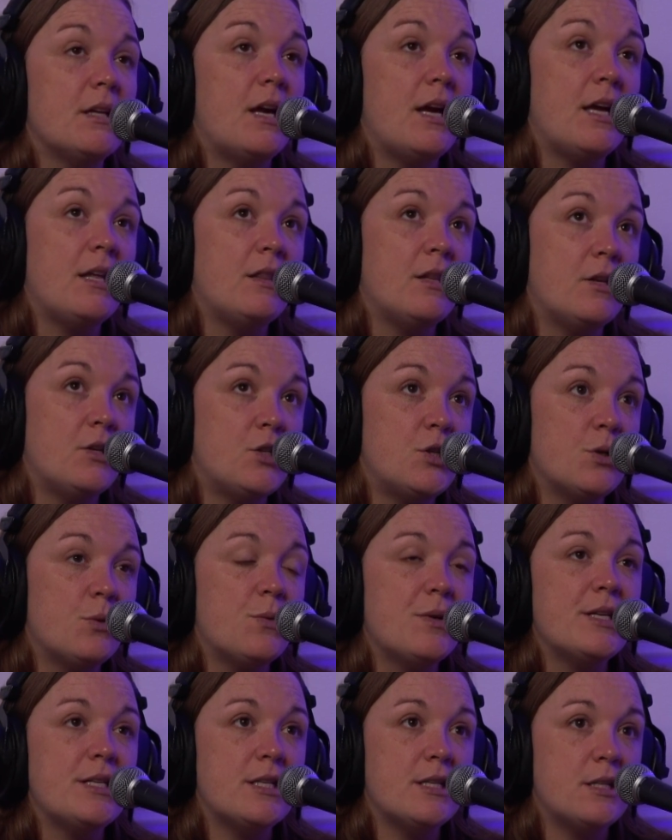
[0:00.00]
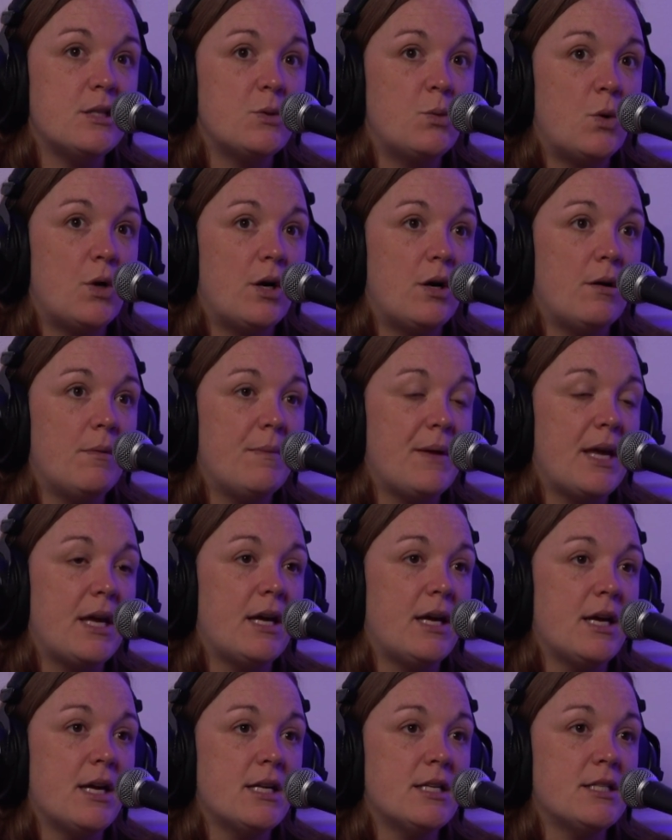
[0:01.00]
And the two reasons were
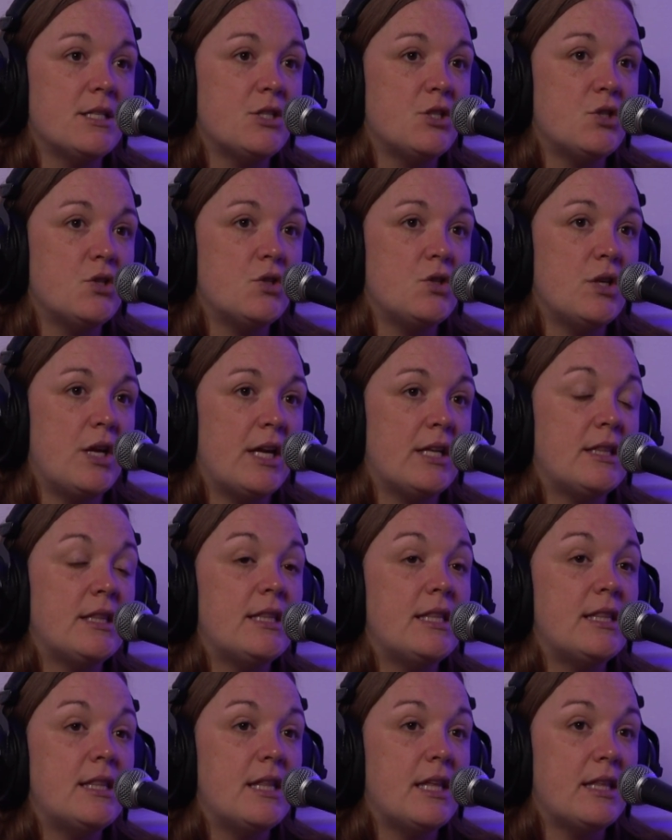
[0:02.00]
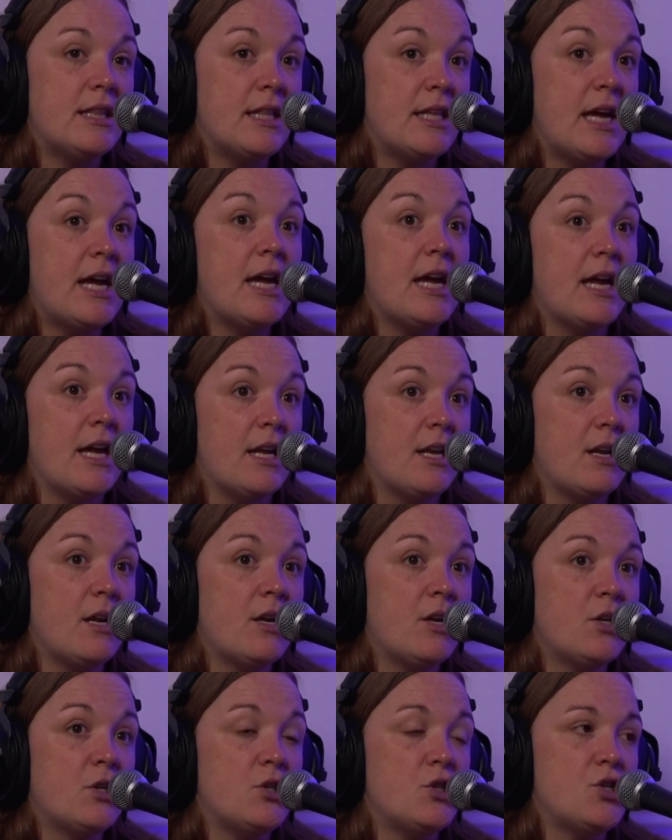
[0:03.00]
because at
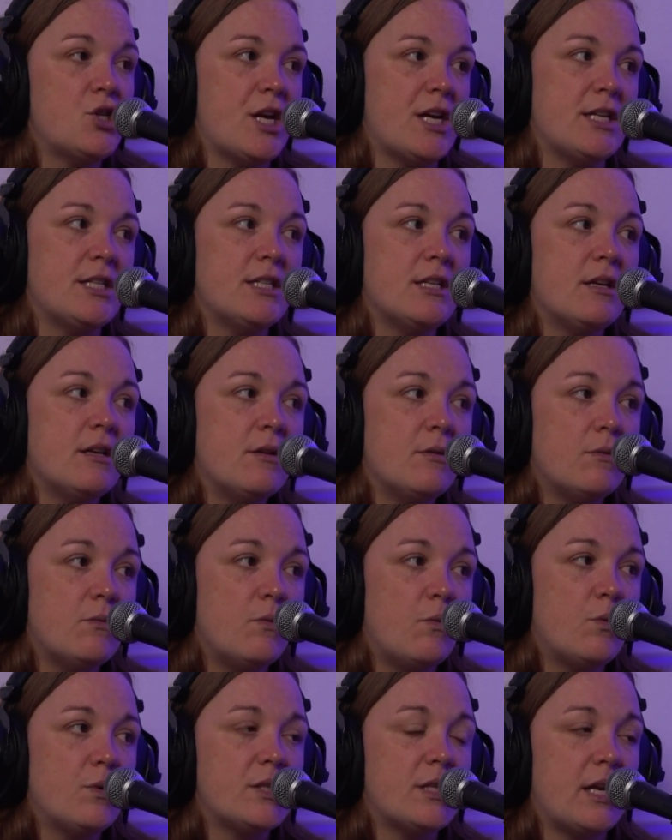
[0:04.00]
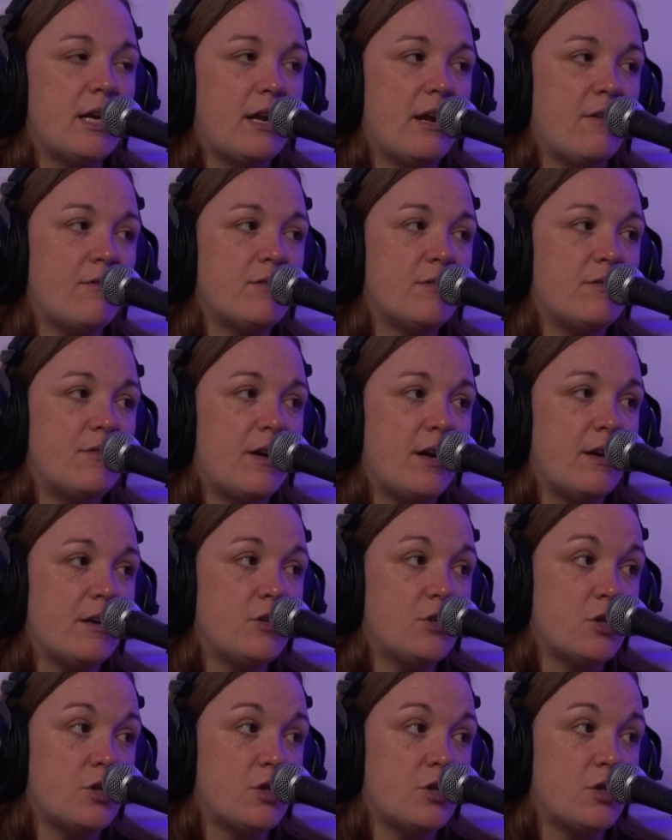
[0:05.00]
then Jason was going to have to find